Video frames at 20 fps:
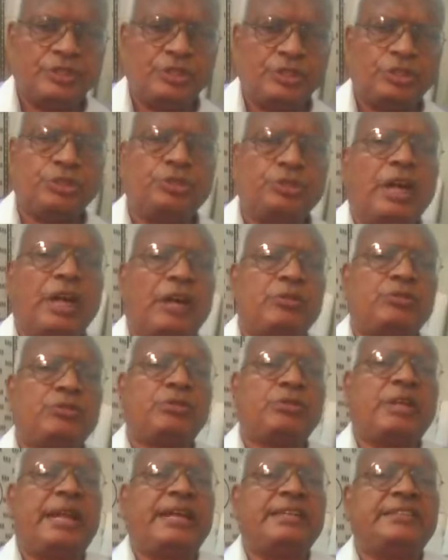You have to
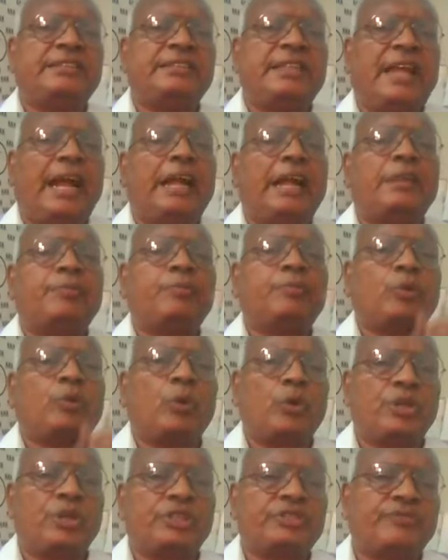write that
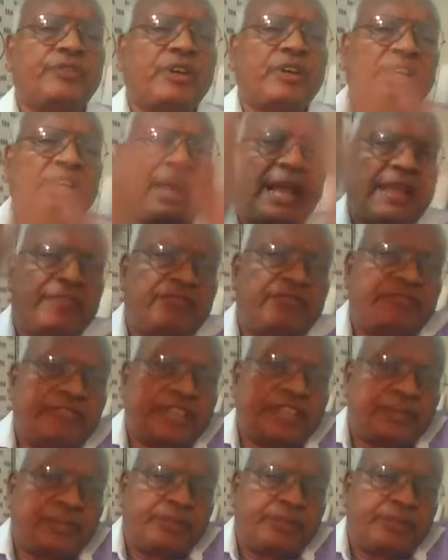progress for every